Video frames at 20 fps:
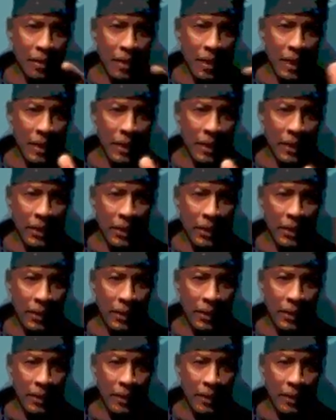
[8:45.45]
right here,
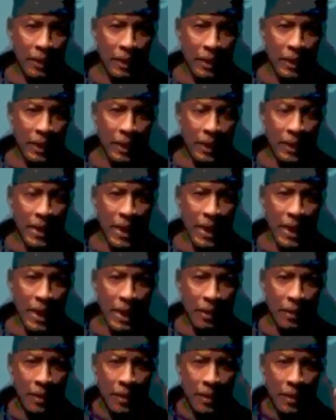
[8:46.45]
like
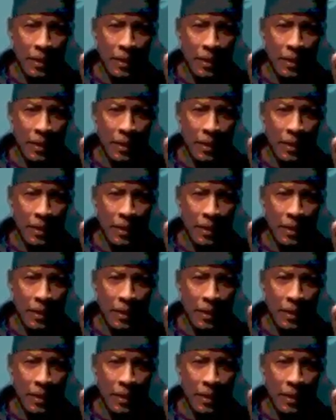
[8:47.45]
that.